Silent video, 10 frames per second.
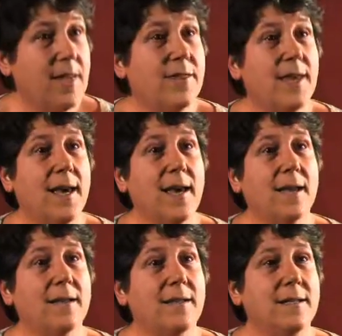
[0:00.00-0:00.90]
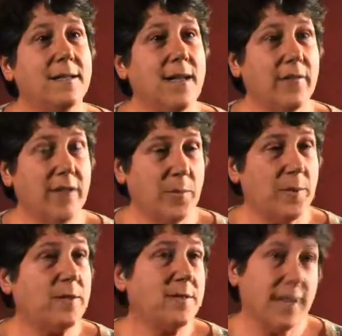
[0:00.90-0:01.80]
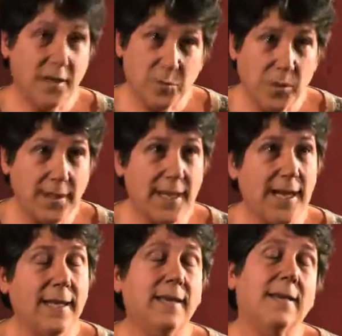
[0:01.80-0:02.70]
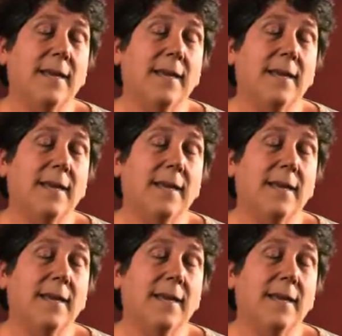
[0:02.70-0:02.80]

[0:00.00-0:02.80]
that it didn't have chemicals I didn't want to take,